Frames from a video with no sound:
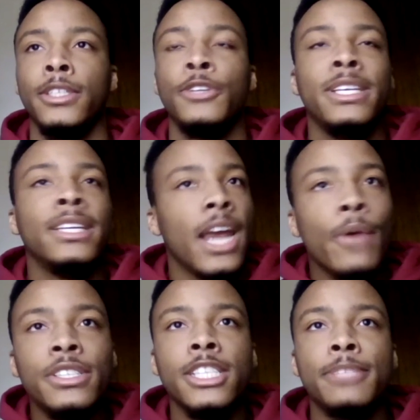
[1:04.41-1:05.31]
using
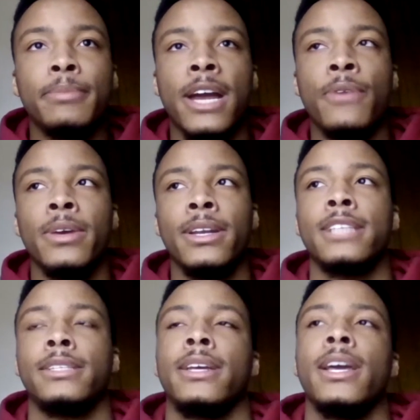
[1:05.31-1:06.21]
languages, but I
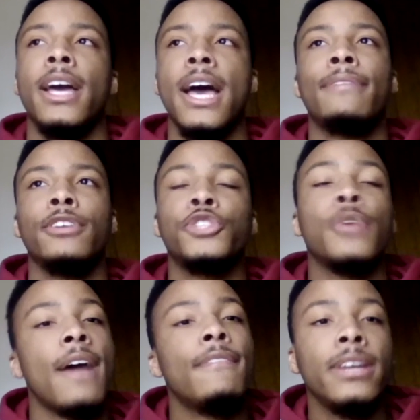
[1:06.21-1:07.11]
realized like after
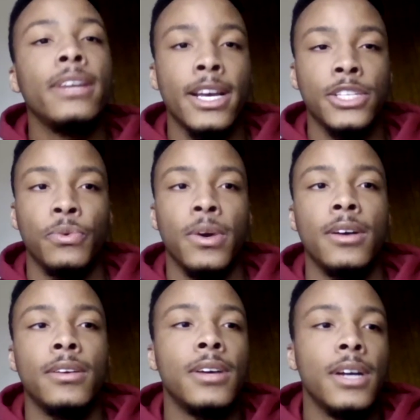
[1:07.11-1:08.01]
traveling as well,